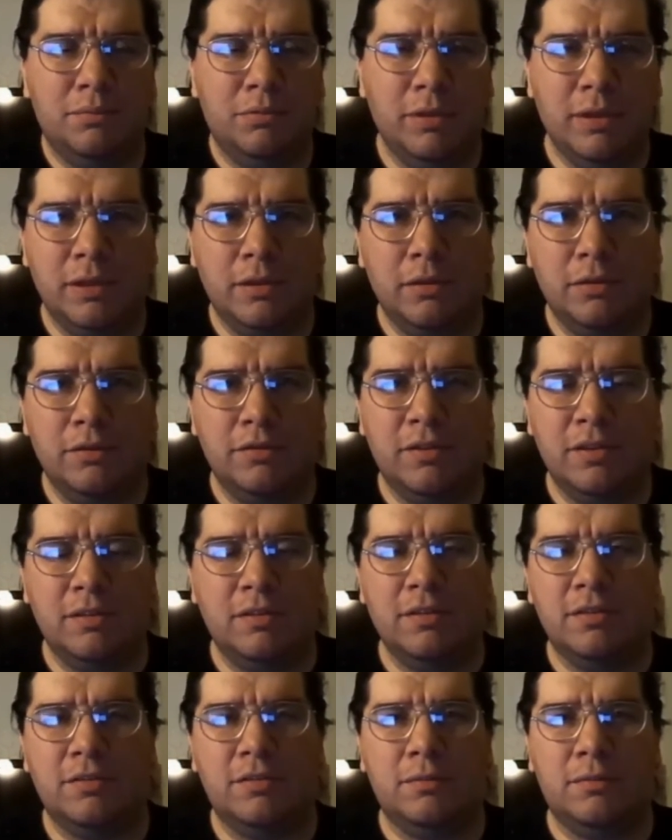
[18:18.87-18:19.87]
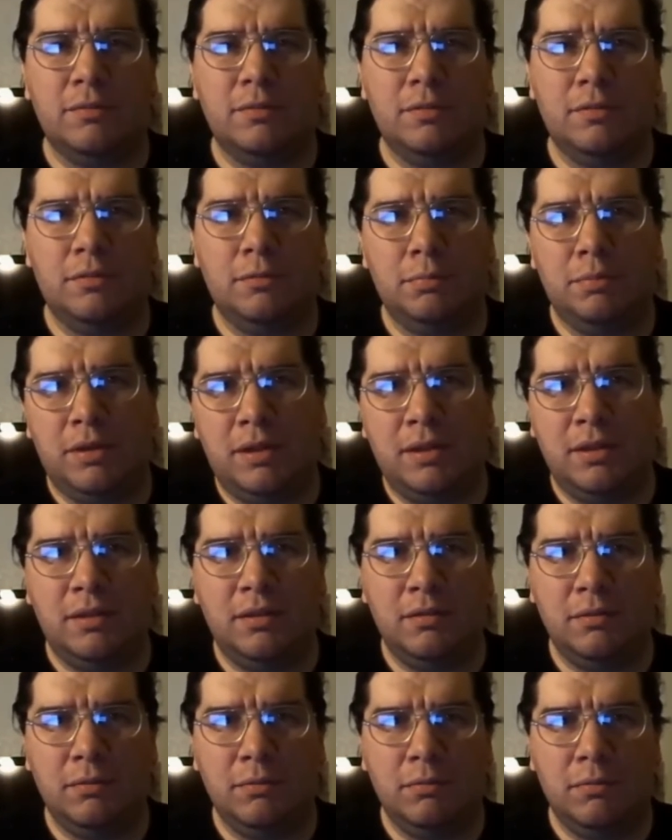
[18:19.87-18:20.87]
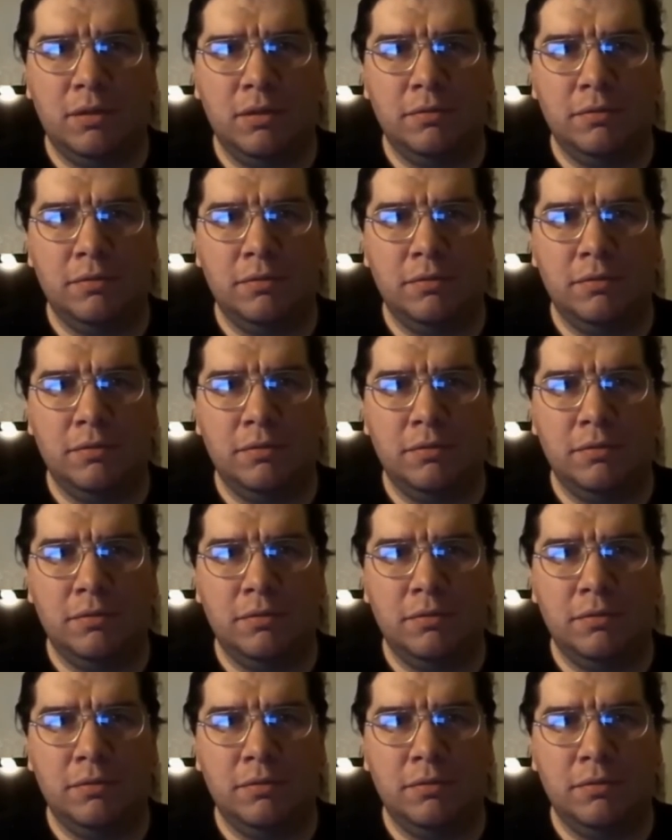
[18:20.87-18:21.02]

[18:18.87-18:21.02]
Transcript: Pringles and just brought in